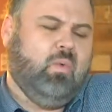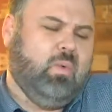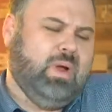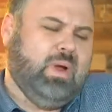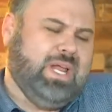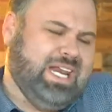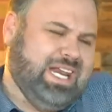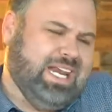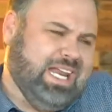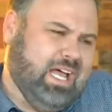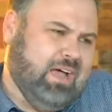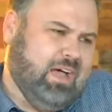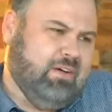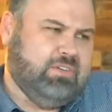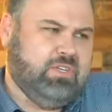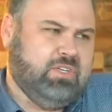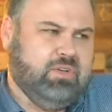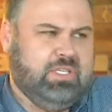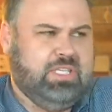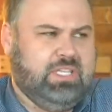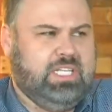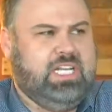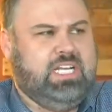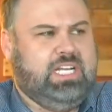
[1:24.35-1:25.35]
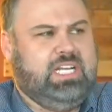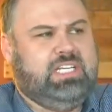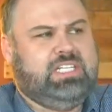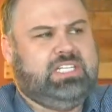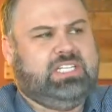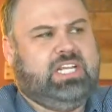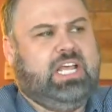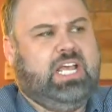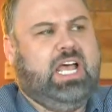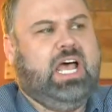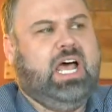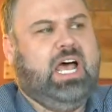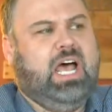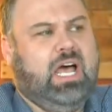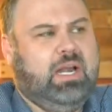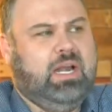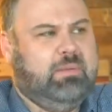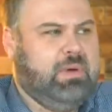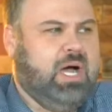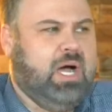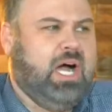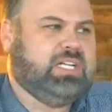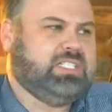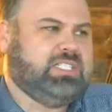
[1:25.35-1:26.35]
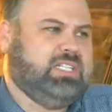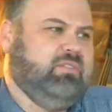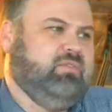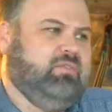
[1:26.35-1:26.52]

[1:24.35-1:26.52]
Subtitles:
we love doing these unboxing